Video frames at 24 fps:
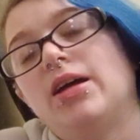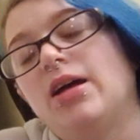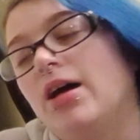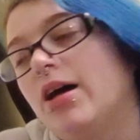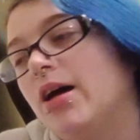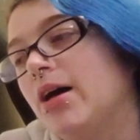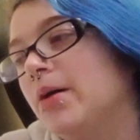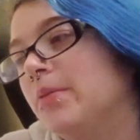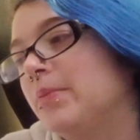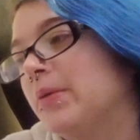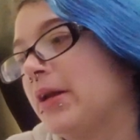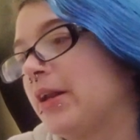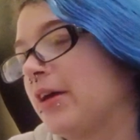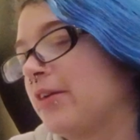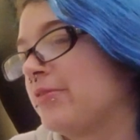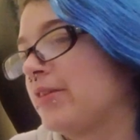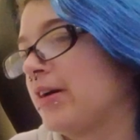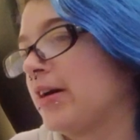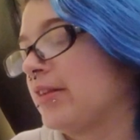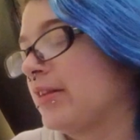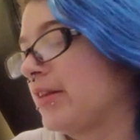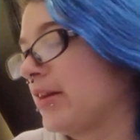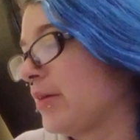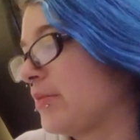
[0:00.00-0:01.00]
And I
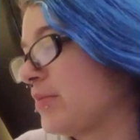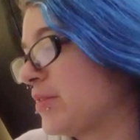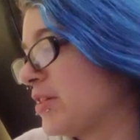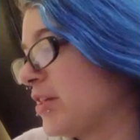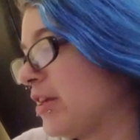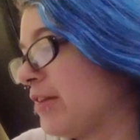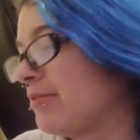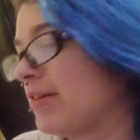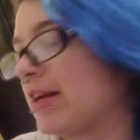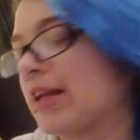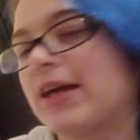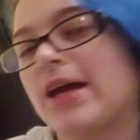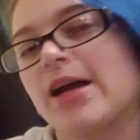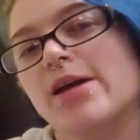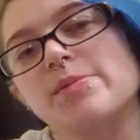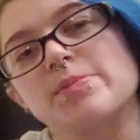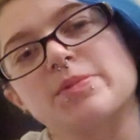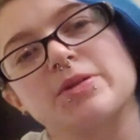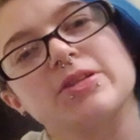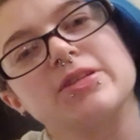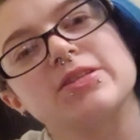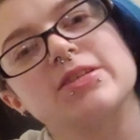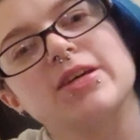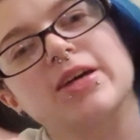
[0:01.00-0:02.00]
found that I was generally
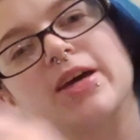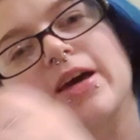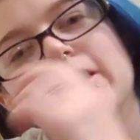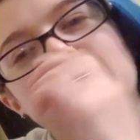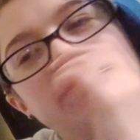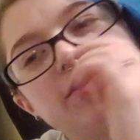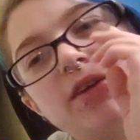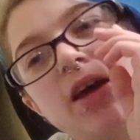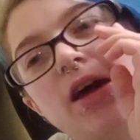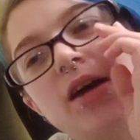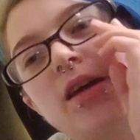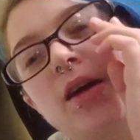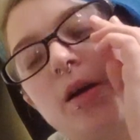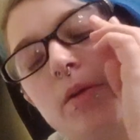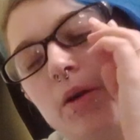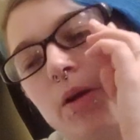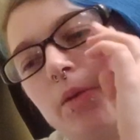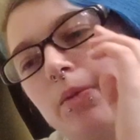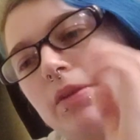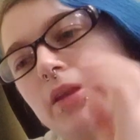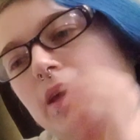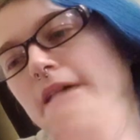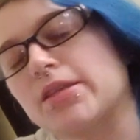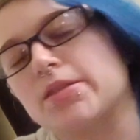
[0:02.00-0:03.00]
able to kind of get going
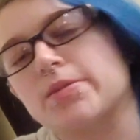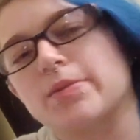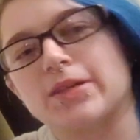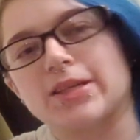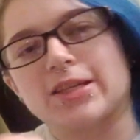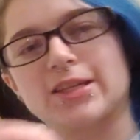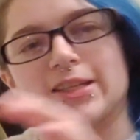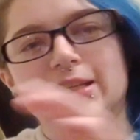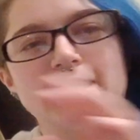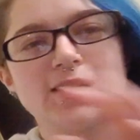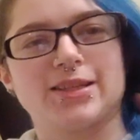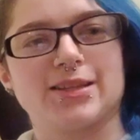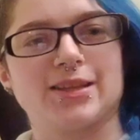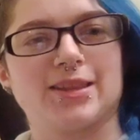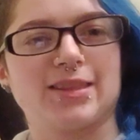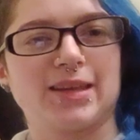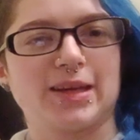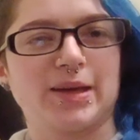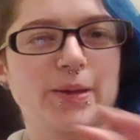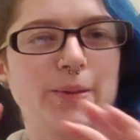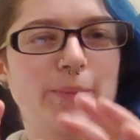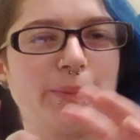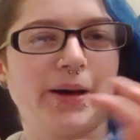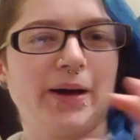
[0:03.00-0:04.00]
with that, so I didn't need to
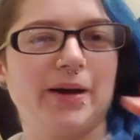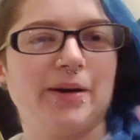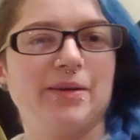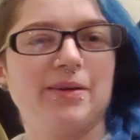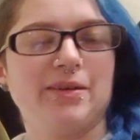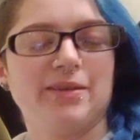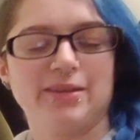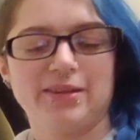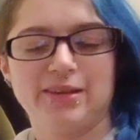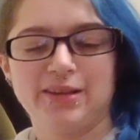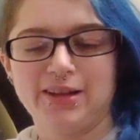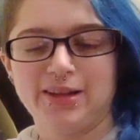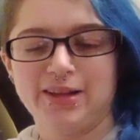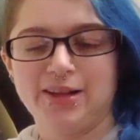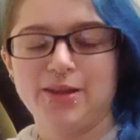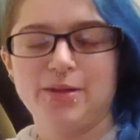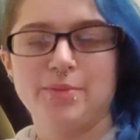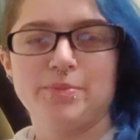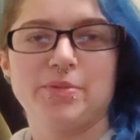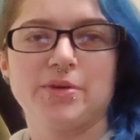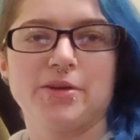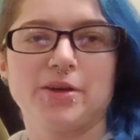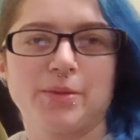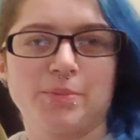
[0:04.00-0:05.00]
think about
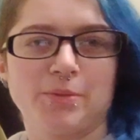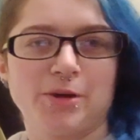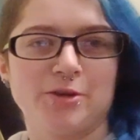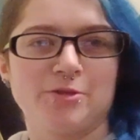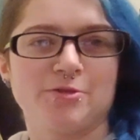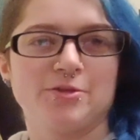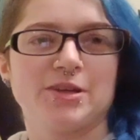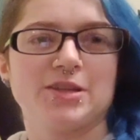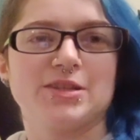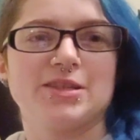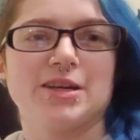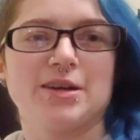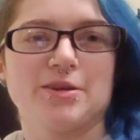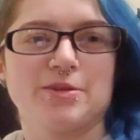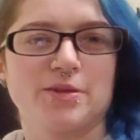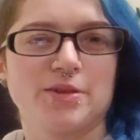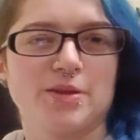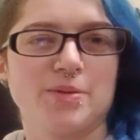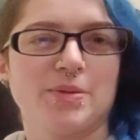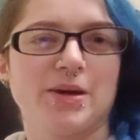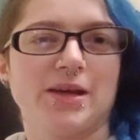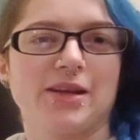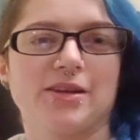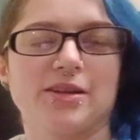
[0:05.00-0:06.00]
putting my foot down on
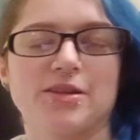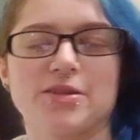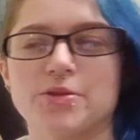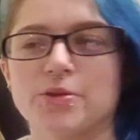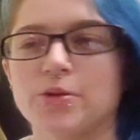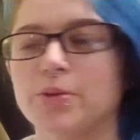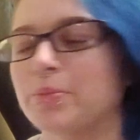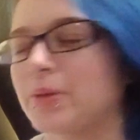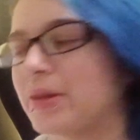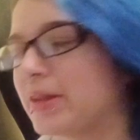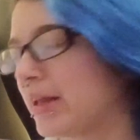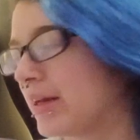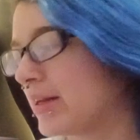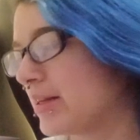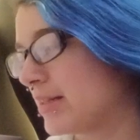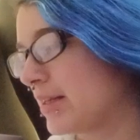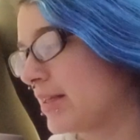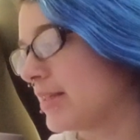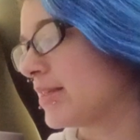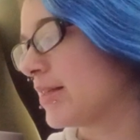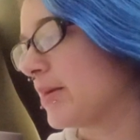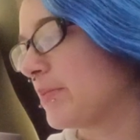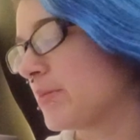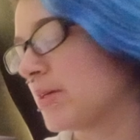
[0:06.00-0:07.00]
the pedal at all. But then it
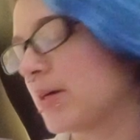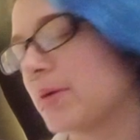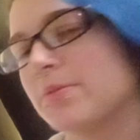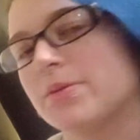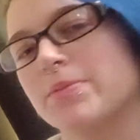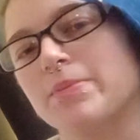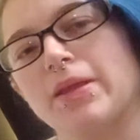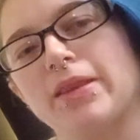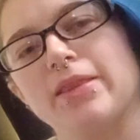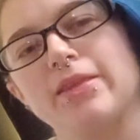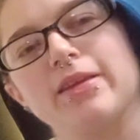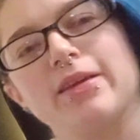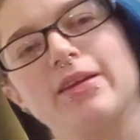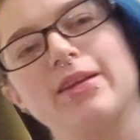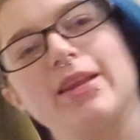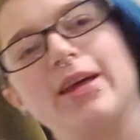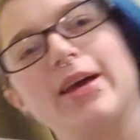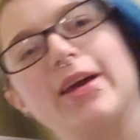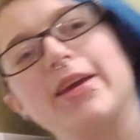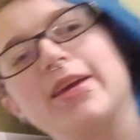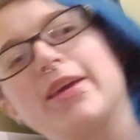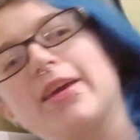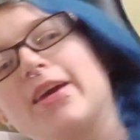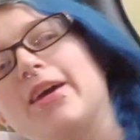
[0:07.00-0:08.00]
did sometimes meant that
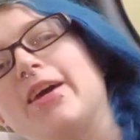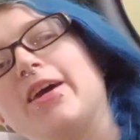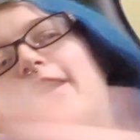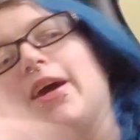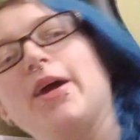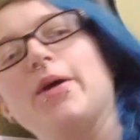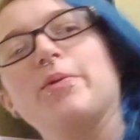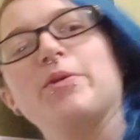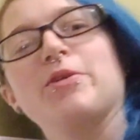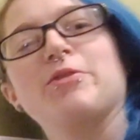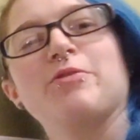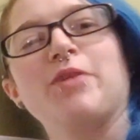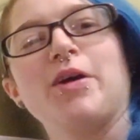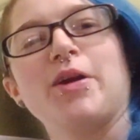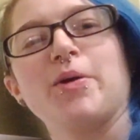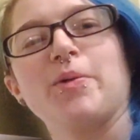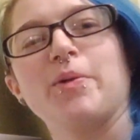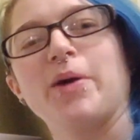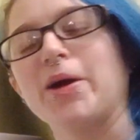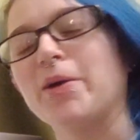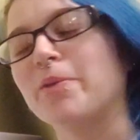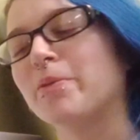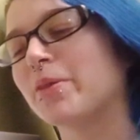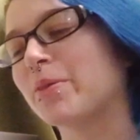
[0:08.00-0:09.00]
like it would run
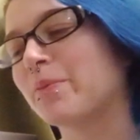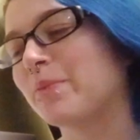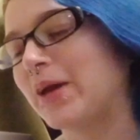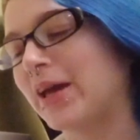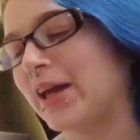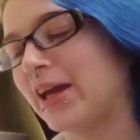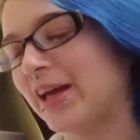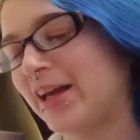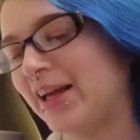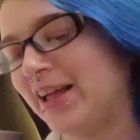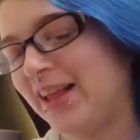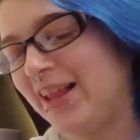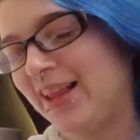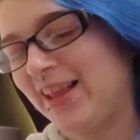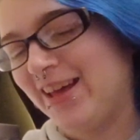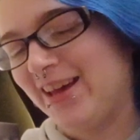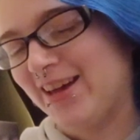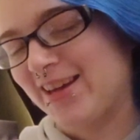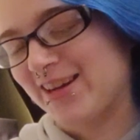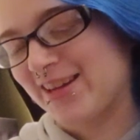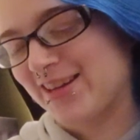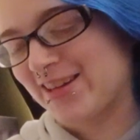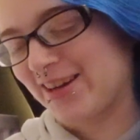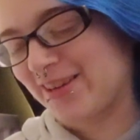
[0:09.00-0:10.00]
away with me
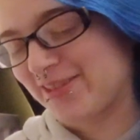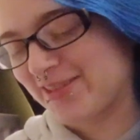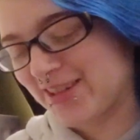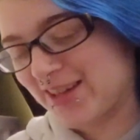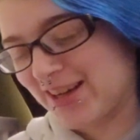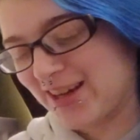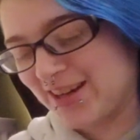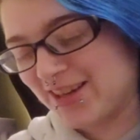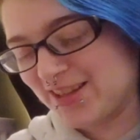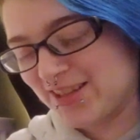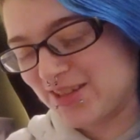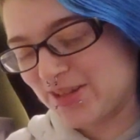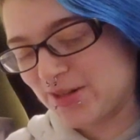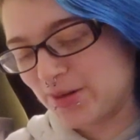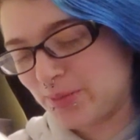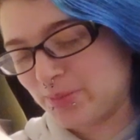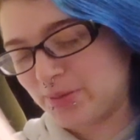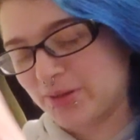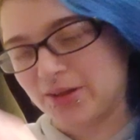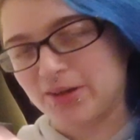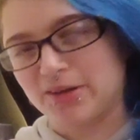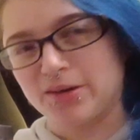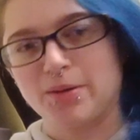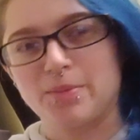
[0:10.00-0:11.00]
and I'd have to kind of
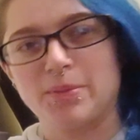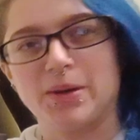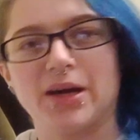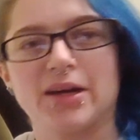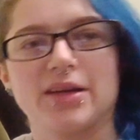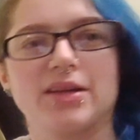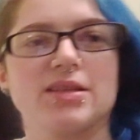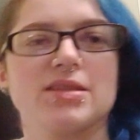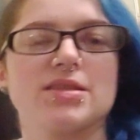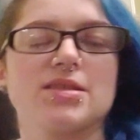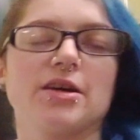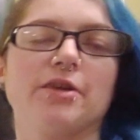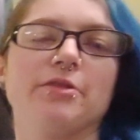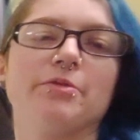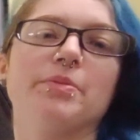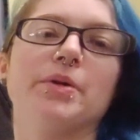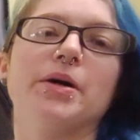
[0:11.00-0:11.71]
stop and go back and stuff.